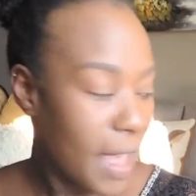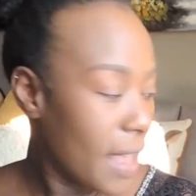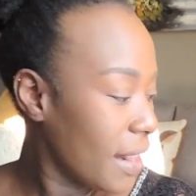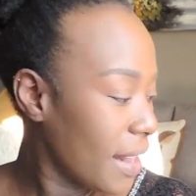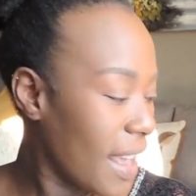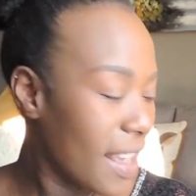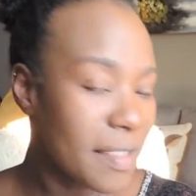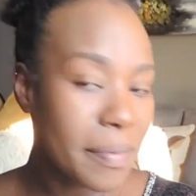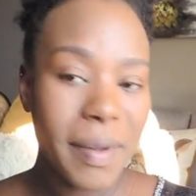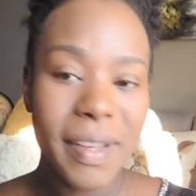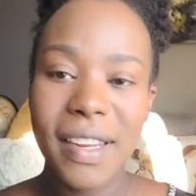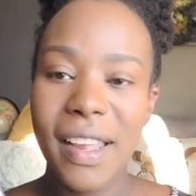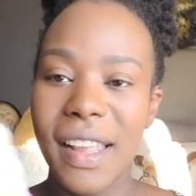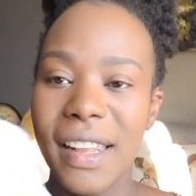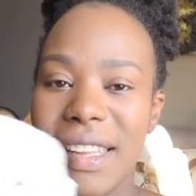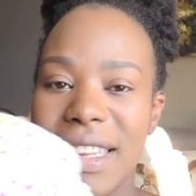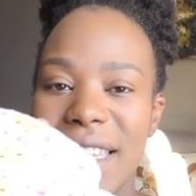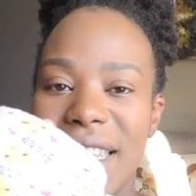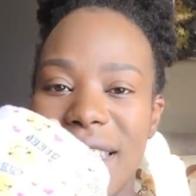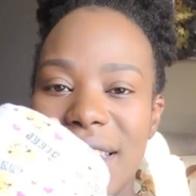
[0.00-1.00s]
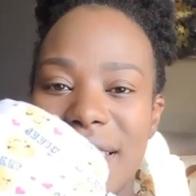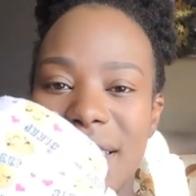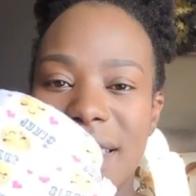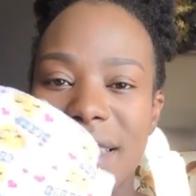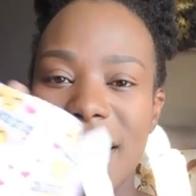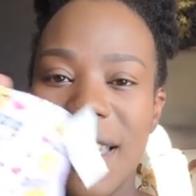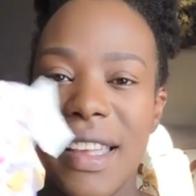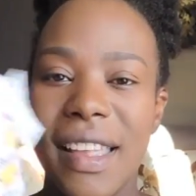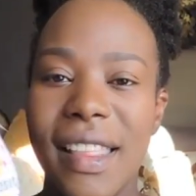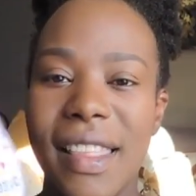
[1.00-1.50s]
And last but not
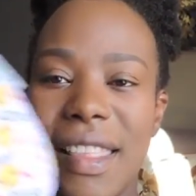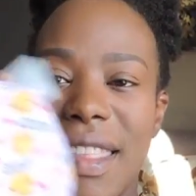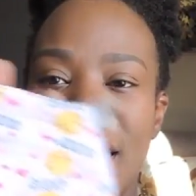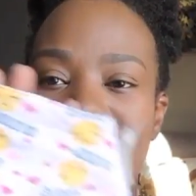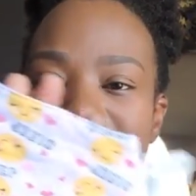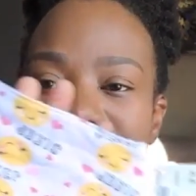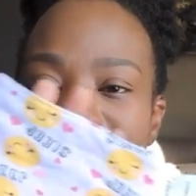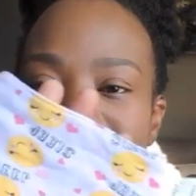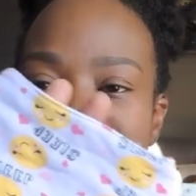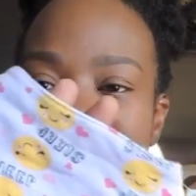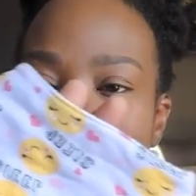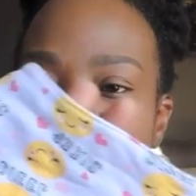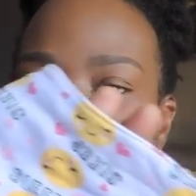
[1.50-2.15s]
least, there is